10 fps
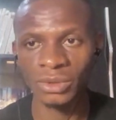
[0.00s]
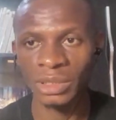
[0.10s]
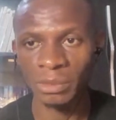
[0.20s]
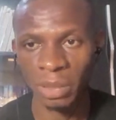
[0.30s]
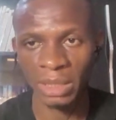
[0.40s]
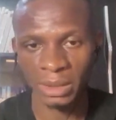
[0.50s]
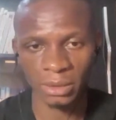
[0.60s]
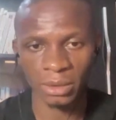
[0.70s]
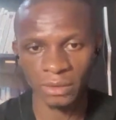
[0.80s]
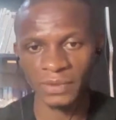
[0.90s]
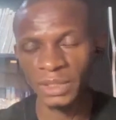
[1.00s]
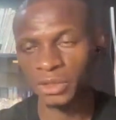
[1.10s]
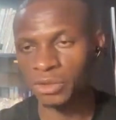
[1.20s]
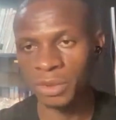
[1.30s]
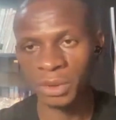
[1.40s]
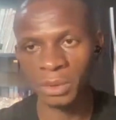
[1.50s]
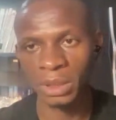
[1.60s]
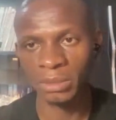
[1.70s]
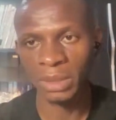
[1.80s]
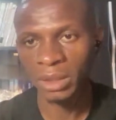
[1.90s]
in place of the new
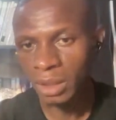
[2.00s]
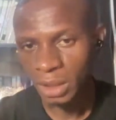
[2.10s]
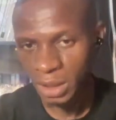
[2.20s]
requirement?